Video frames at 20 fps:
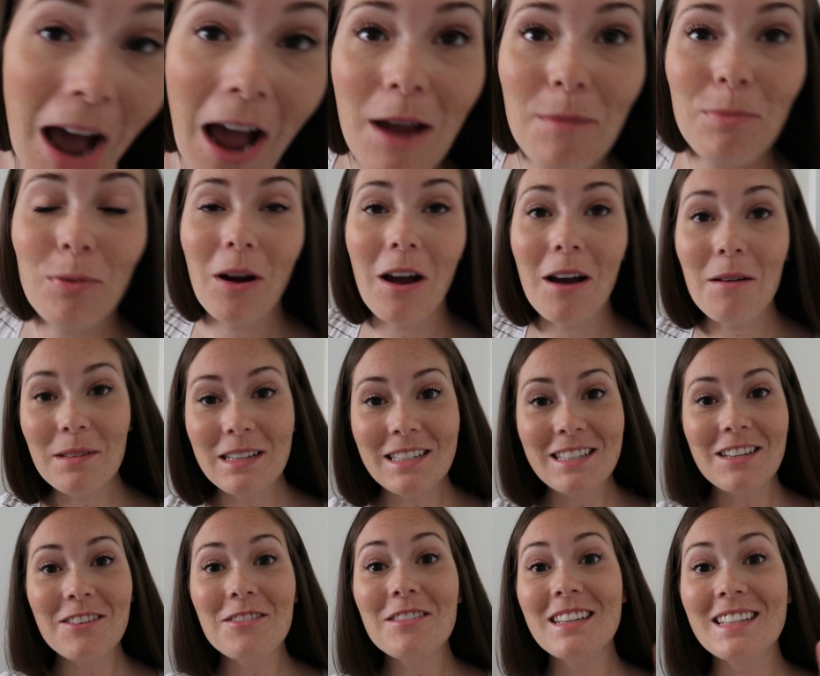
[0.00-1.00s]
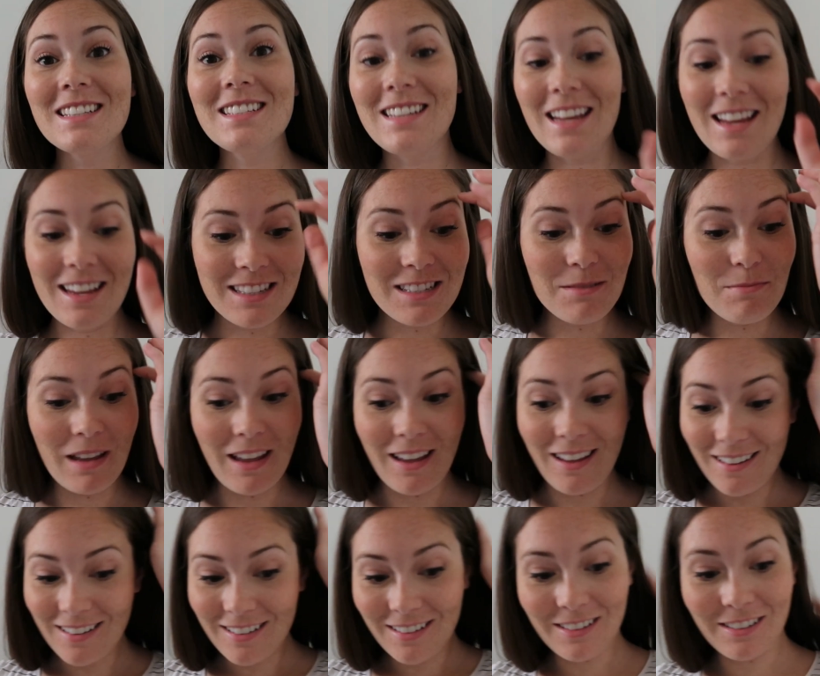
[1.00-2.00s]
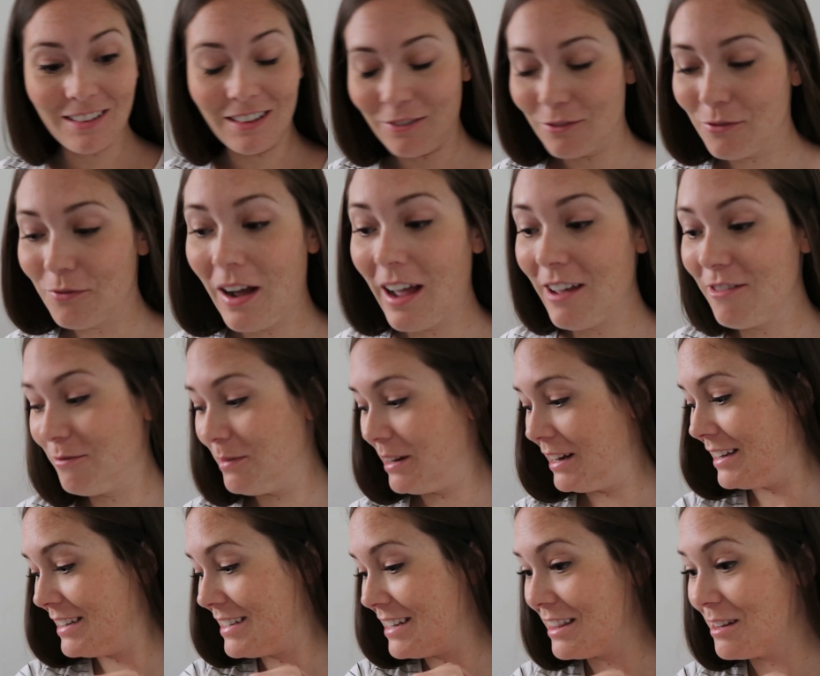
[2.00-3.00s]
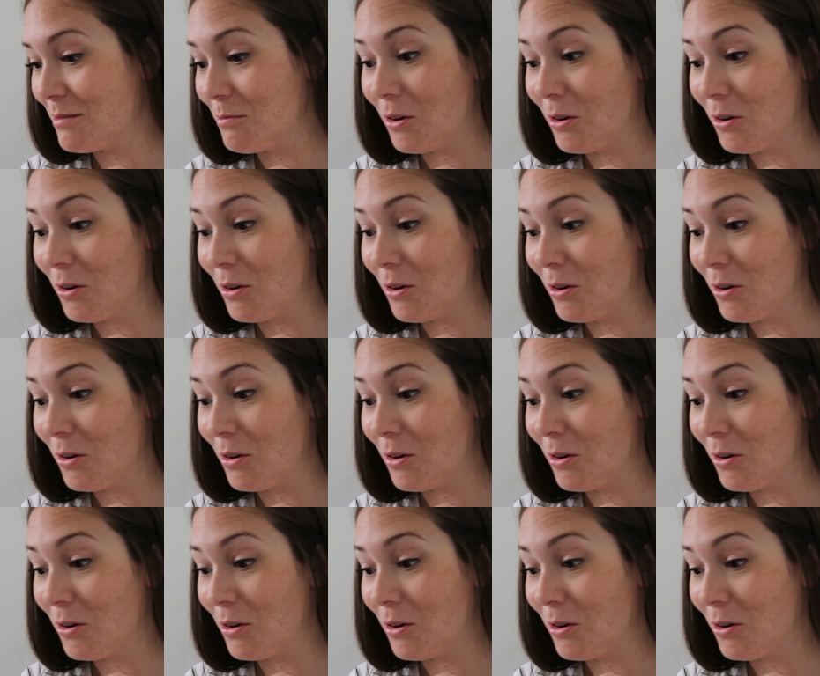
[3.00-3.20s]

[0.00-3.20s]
I promise you this takes me 5 minutes in the